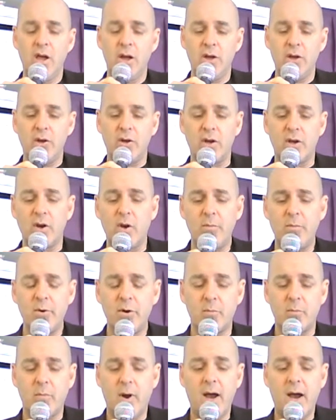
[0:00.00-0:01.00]
You can open your
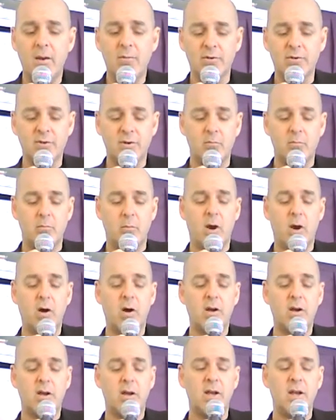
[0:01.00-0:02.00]
Bible to
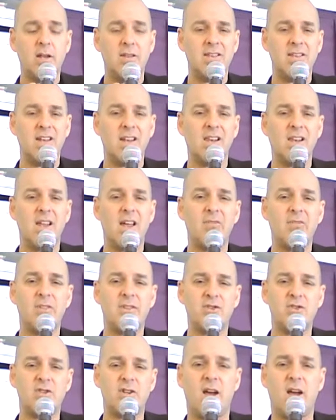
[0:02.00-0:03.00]
Mark, the 11th
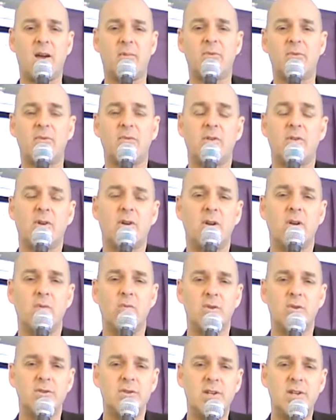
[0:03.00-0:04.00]
chapter. We're
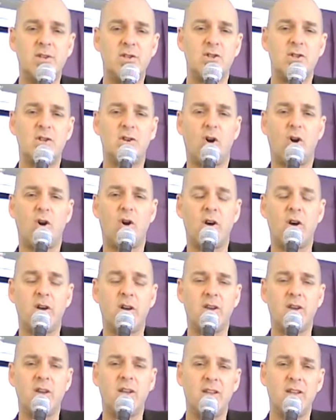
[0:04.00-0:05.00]
teaching
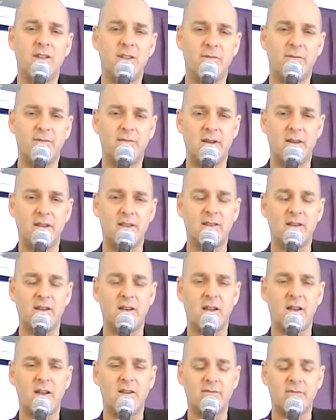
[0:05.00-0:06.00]
on the faith
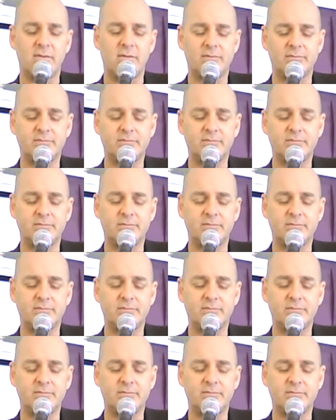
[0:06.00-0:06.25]
life.